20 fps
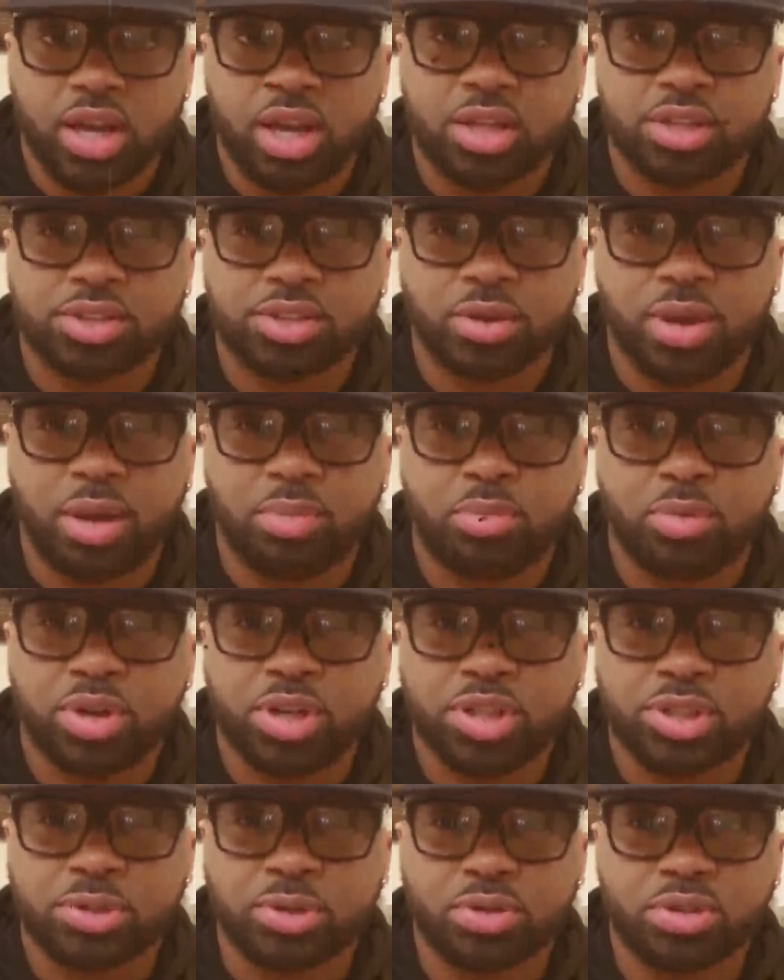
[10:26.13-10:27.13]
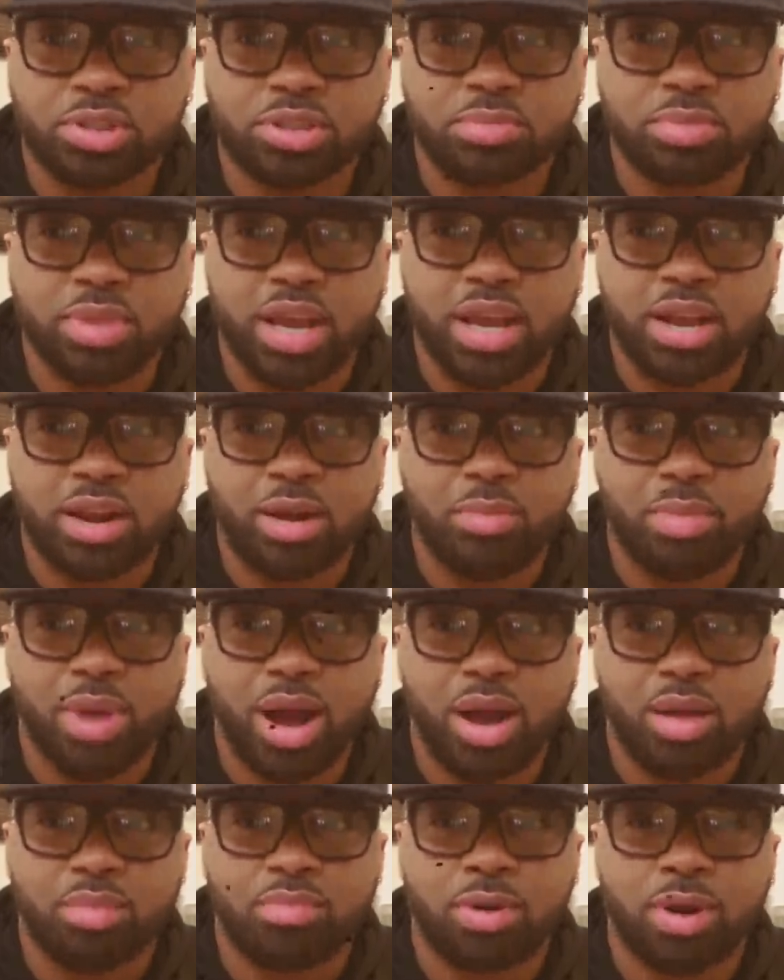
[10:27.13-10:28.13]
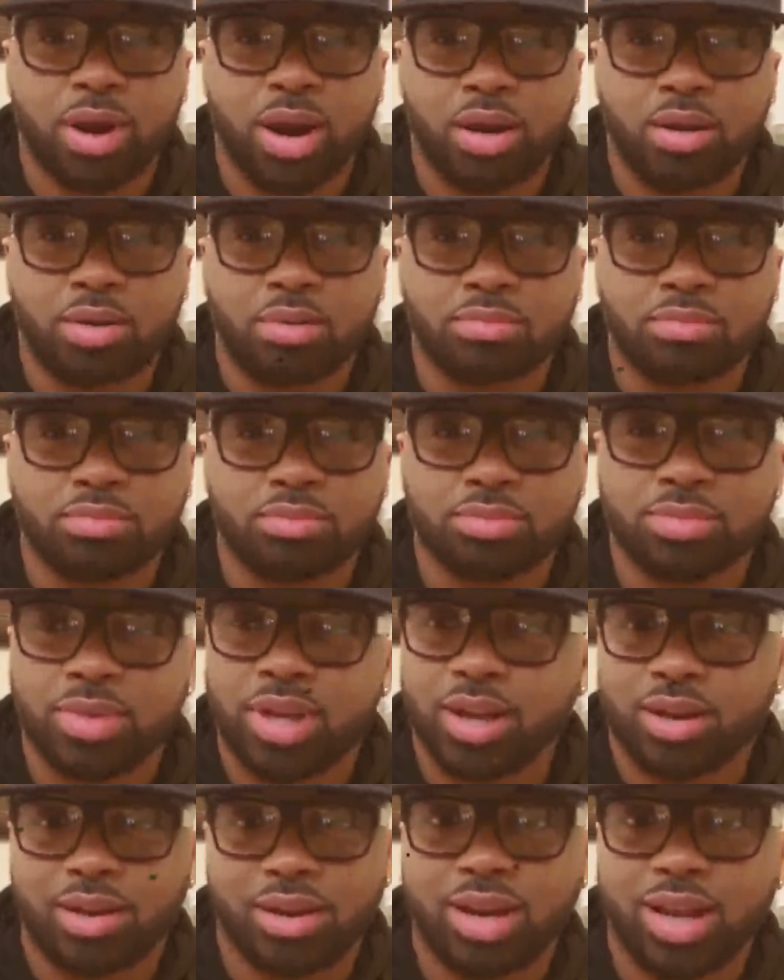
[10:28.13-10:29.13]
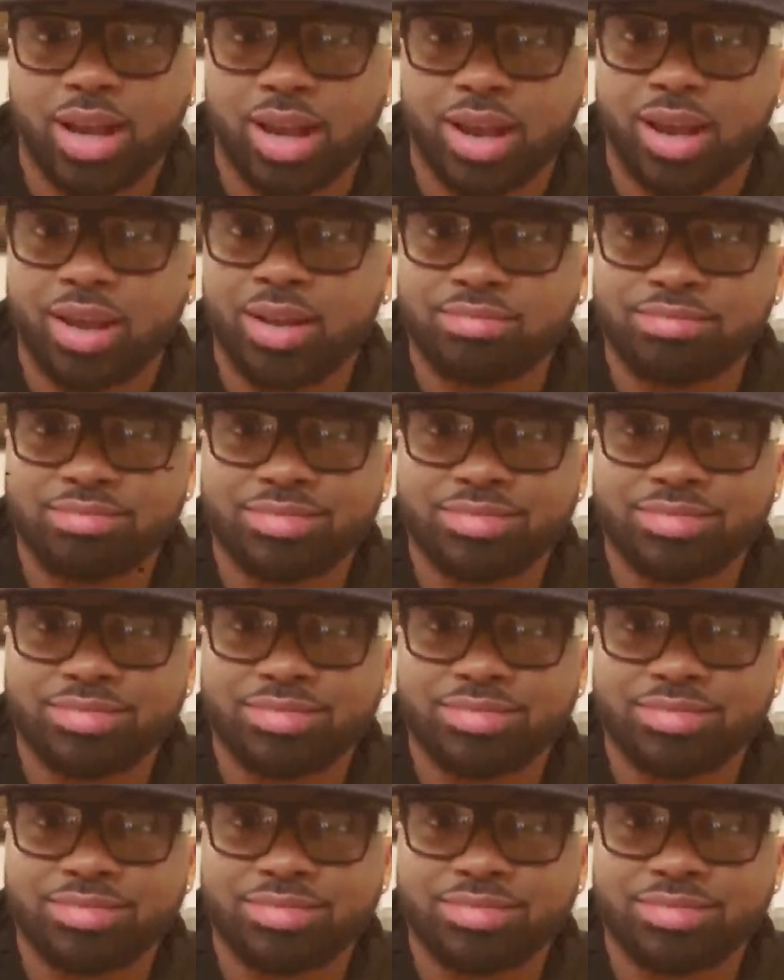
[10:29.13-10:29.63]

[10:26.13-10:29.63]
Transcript: And so I'm pretty sure this made our mom proud and our dad.